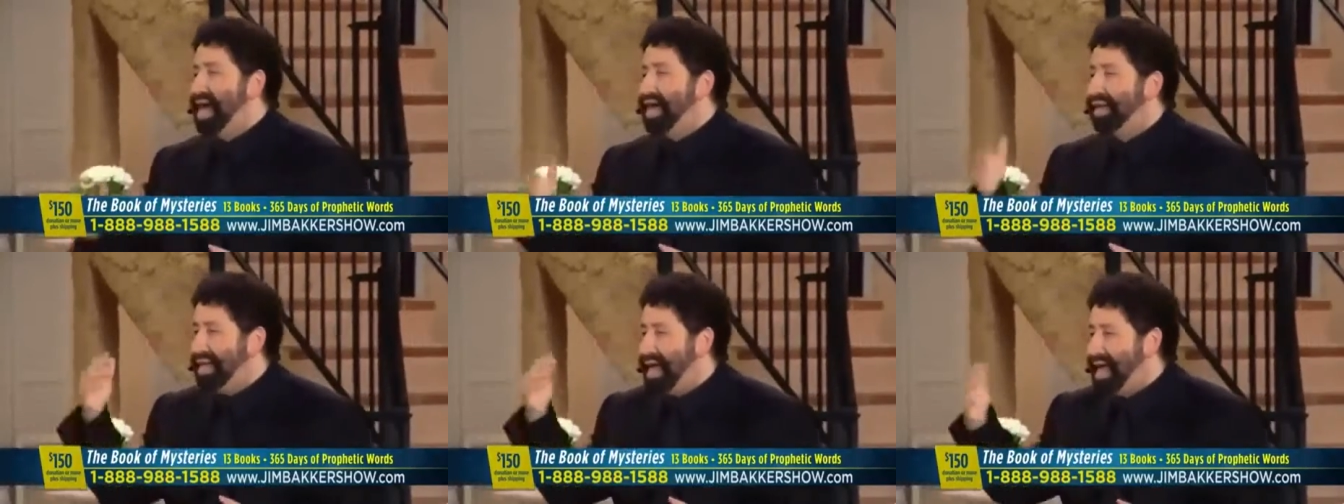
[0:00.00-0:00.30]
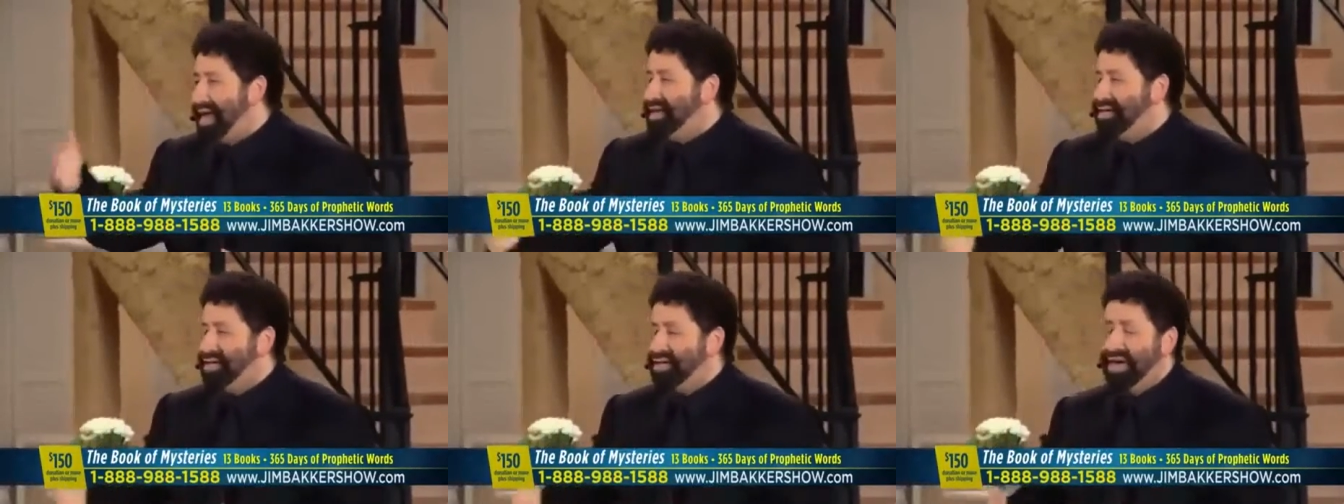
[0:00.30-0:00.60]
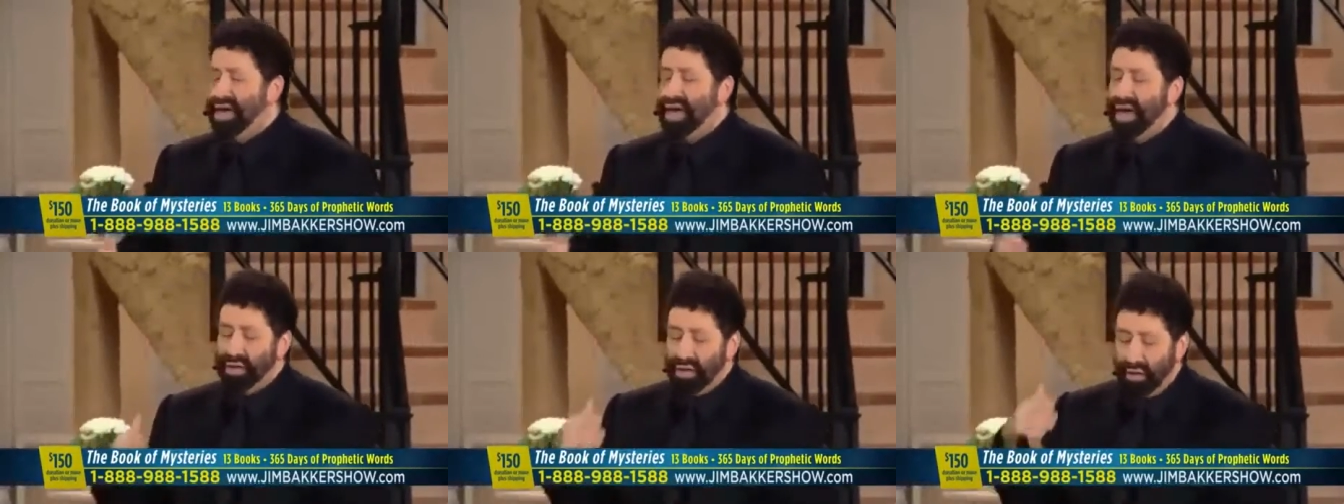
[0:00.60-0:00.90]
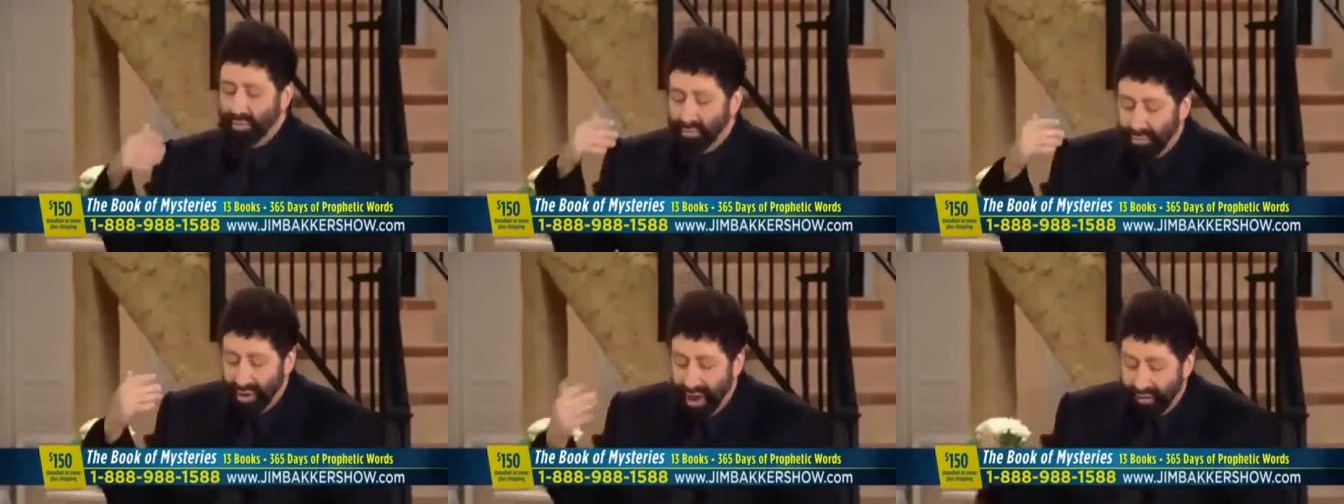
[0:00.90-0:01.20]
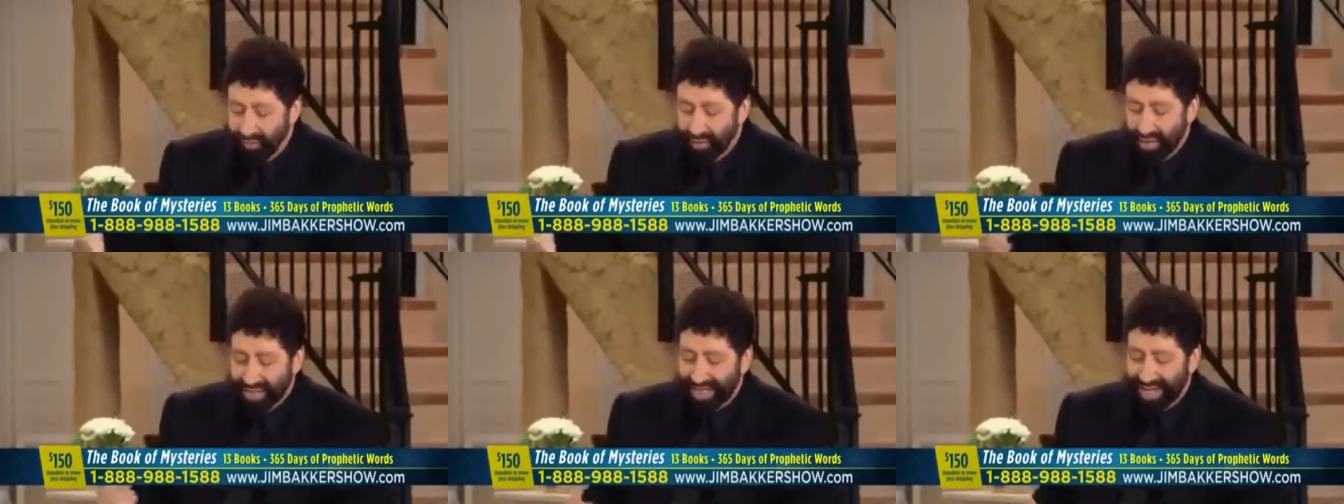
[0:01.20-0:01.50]
Elijah, the
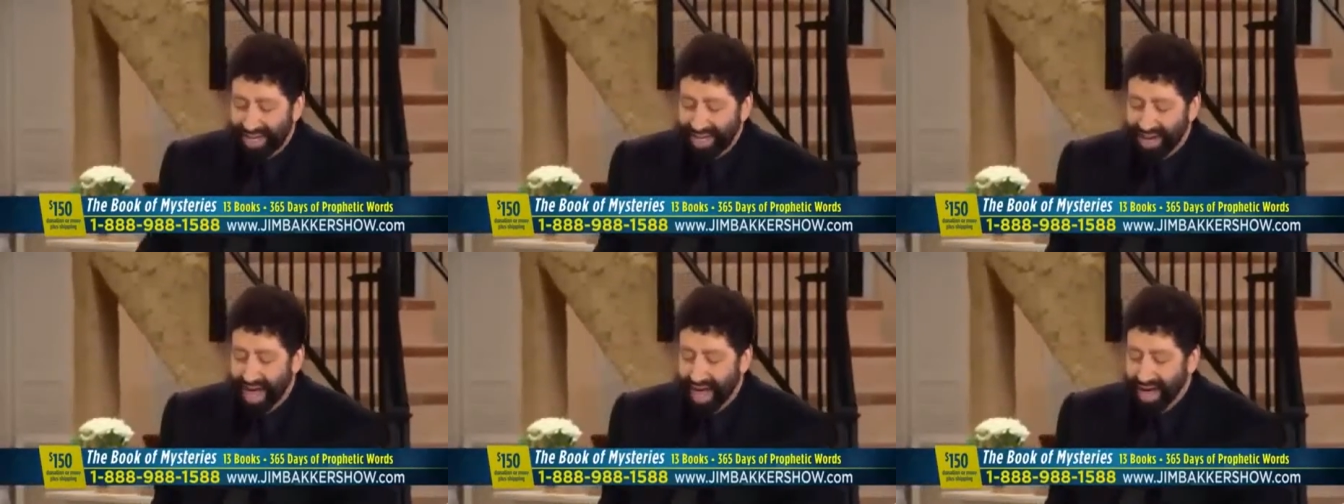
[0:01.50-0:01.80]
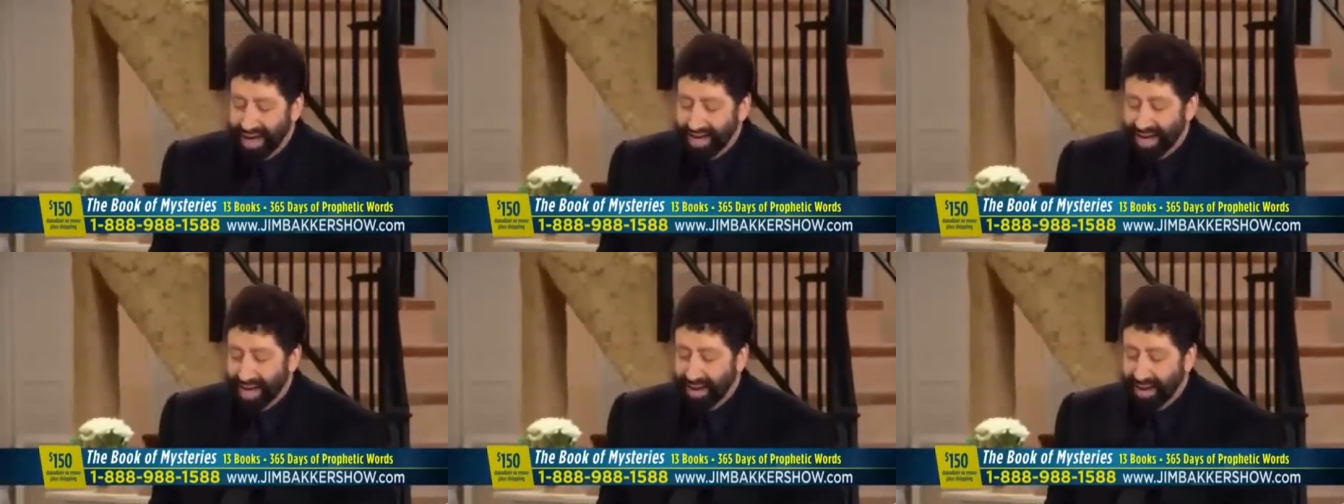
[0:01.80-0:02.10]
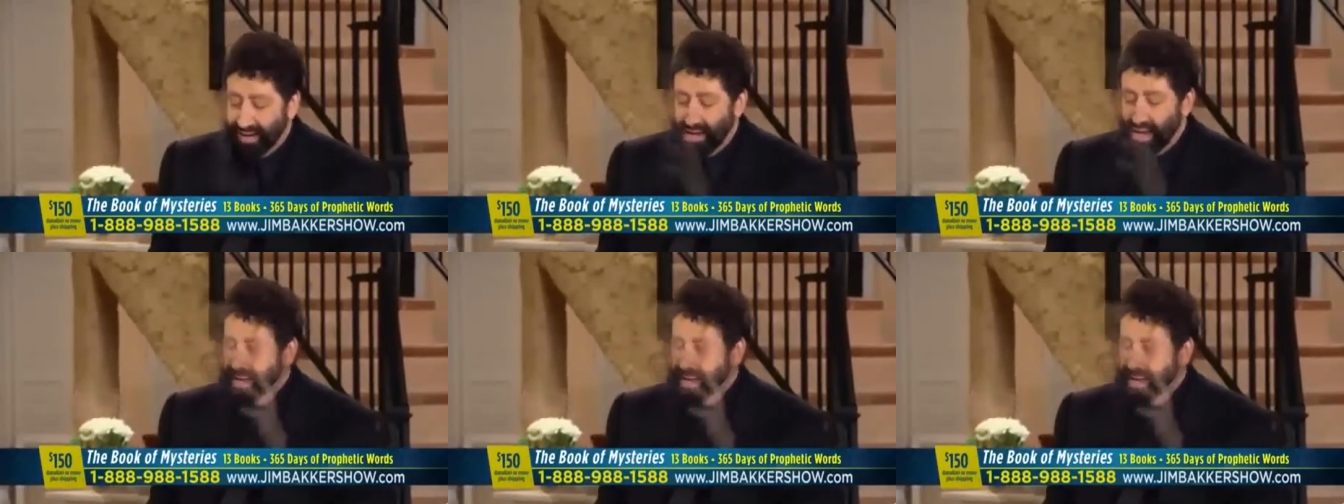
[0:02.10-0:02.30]
prophets in hiding.